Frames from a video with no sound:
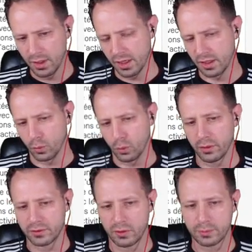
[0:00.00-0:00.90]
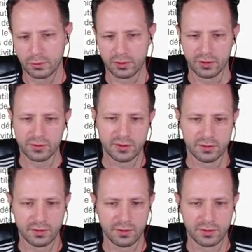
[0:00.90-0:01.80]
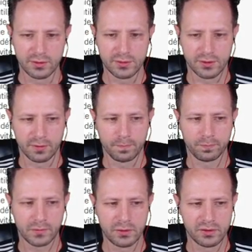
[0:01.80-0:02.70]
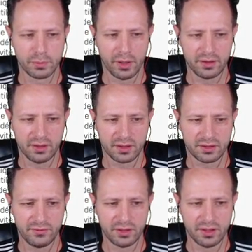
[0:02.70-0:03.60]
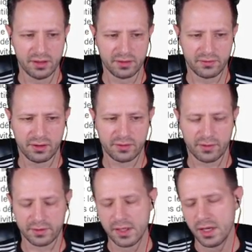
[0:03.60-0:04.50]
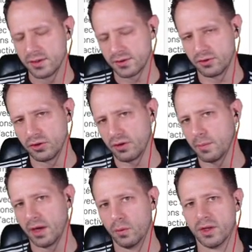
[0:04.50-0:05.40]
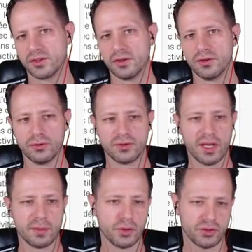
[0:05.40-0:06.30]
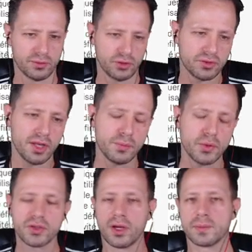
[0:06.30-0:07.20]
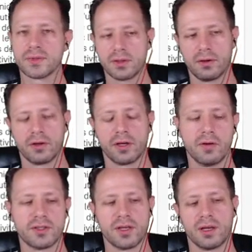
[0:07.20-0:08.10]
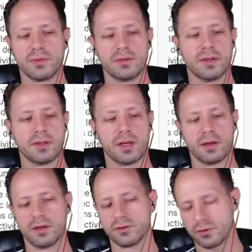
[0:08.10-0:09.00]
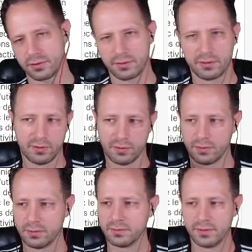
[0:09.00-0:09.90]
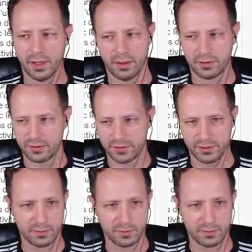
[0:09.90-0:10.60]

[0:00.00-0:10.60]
and award cryptocurrency to the user whose body activity data is verified. So, you know, they might want you to do 10 push-ups. Do 10 push-ups. Oh, great job. You get like a $100 or